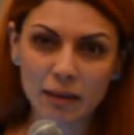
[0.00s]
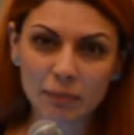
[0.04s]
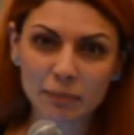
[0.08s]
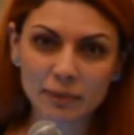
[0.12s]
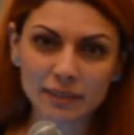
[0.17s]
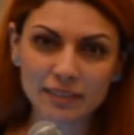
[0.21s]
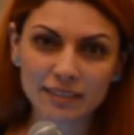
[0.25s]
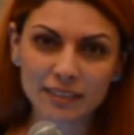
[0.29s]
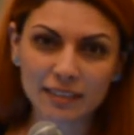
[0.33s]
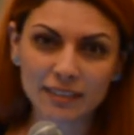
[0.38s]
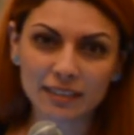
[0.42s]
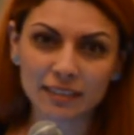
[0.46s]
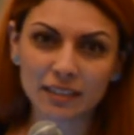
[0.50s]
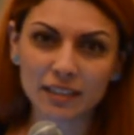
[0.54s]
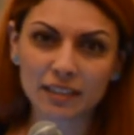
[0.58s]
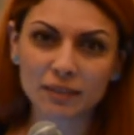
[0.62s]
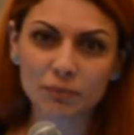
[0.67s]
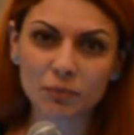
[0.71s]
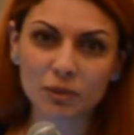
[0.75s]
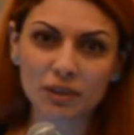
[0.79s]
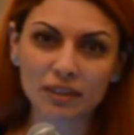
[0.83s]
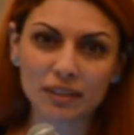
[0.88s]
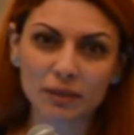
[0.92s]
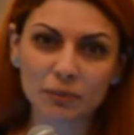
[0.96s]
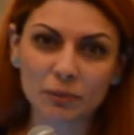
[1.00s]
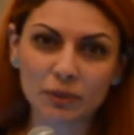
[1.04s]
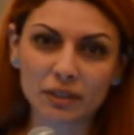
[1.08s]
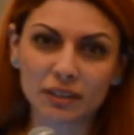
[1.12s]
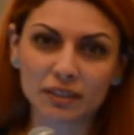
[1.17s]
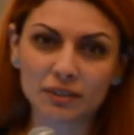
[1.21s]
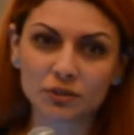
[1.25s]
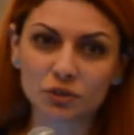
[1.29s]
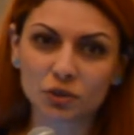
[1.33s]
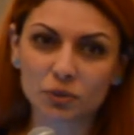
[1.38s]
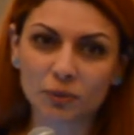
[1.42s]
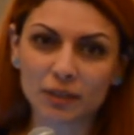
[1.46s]
Basically, what they
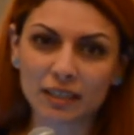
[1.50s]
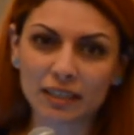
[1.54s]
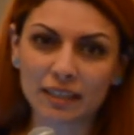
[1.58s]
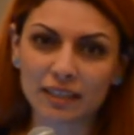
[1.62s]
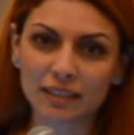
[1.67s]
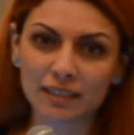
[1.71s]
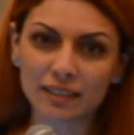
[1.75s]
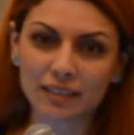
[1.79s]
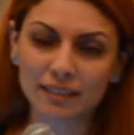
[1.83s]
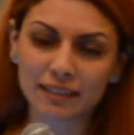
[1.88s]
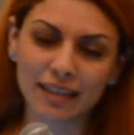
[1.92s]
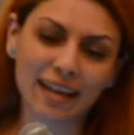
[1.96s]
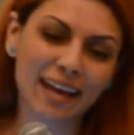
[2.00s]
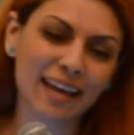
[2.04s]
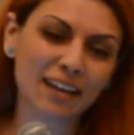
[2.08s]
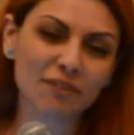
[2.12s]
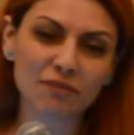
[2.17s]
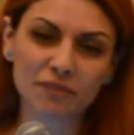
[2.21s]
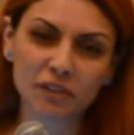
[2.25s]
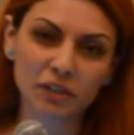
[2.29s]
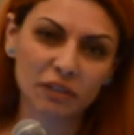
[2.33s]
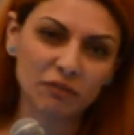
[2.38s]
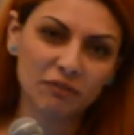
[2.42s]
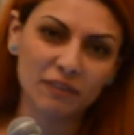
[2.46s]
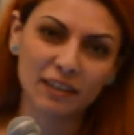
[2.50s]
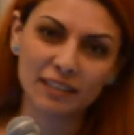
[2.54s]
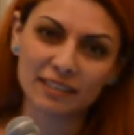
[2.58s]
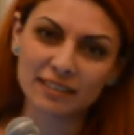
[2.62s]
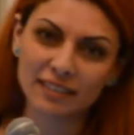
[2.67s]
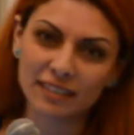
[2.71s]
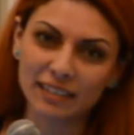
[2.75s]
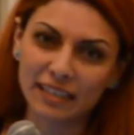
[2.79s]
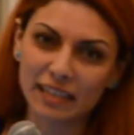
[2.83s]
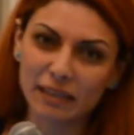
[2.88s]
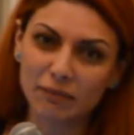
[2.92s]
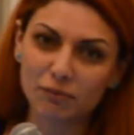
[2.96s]
were doing, they had a very
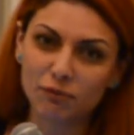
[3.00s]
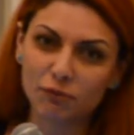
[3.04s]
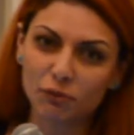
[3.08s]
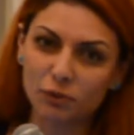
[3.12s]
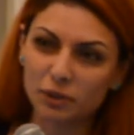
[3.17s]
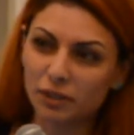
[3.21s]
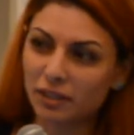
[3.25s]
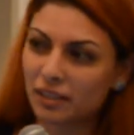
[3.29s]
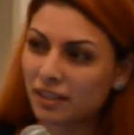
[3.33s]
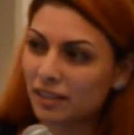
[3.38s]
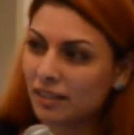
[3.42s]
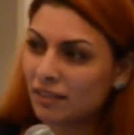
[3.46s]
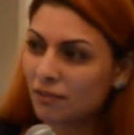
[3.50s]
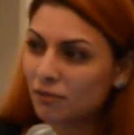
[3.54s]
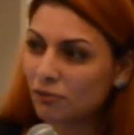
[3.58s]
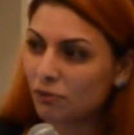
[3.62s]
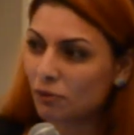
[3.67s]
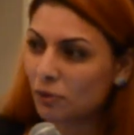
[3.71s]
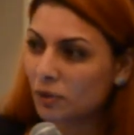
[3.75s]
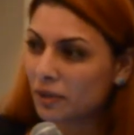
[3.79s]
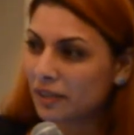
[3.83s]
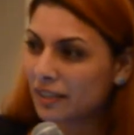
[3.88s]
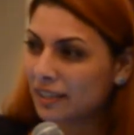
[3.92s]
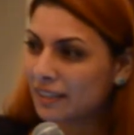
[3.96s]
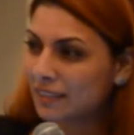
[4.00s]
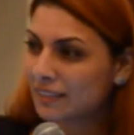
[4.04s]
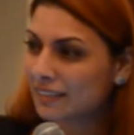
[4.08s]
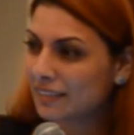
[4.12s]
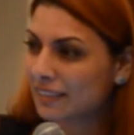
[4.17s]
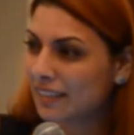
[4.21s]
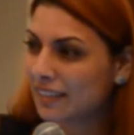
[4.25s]
fancy name for it